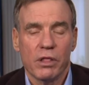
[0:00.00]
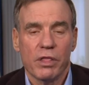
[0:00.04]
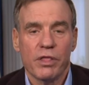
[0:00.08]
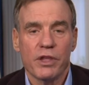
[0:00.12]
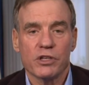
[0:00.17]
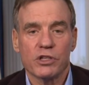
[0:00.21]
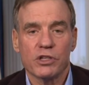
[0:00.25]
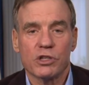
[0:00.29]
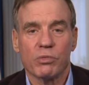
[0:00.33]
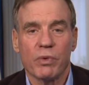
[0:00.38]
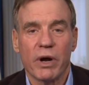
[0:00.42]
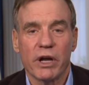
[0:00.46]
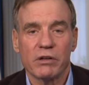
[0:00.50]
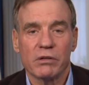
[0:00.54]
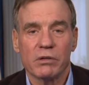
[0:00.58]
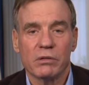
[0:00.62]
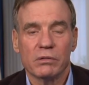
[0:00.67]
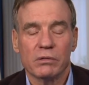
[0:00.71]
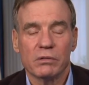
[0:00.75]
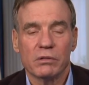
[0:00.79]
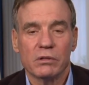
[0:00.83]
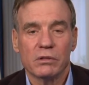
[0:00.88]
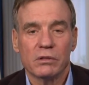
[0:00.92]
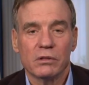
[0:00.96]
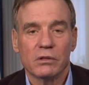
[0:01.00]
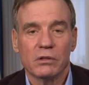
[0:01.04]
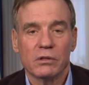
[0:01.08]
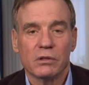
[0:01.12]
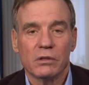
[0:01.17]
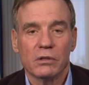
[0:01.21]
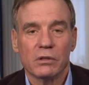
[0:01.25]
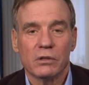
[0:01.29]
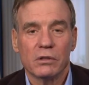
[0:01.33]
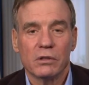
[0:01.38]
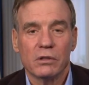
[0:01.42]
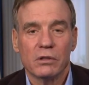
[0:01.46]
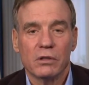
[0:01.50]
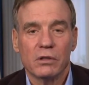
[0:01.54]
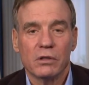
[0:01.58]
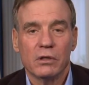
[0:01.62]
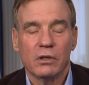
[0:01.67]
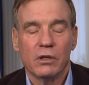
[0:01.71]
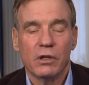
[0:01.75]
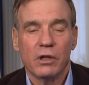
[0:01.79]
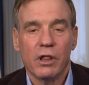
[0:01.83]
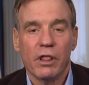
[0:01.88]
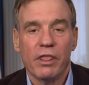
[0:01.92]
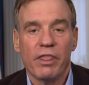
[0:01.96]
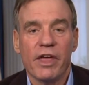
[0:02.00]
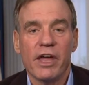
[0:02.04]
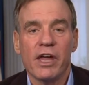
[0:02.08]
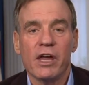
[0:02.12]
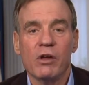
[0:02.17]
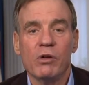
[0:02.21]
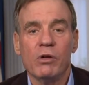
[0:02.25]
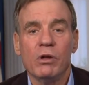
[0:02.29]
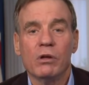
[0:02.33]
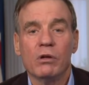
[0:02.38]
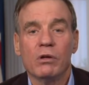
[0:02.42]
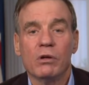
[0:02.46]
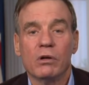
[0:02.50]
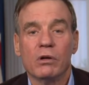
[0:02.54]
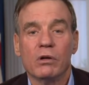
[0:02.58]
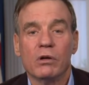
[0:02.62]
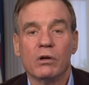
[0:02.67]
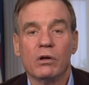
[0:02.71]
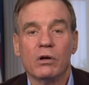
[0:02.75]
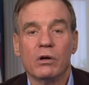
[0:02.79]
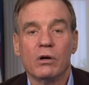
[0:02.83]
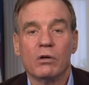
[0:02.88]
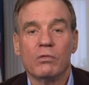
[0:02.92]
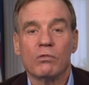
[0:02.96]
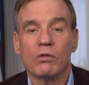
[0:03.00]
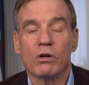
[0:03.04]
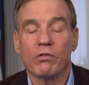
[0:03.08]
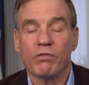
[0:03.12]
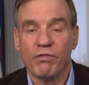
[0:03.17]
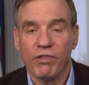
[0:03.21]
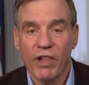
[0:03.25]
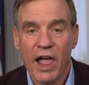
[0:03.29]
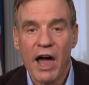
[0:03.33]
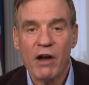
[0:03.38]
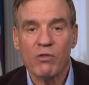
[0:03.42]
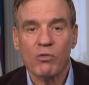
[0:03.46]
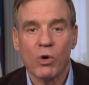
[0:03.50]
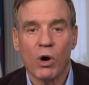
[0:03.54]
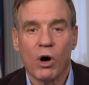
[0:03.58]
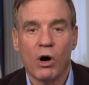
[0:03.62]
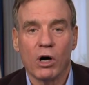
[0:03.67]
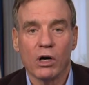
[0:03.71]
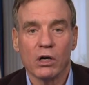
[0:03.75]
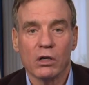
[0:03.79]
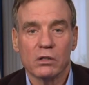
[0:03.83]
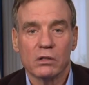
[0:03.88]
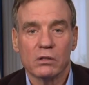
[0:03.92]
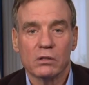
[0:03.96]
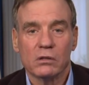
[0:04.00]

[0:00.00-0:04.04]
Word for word: this threat. They were flat wrong.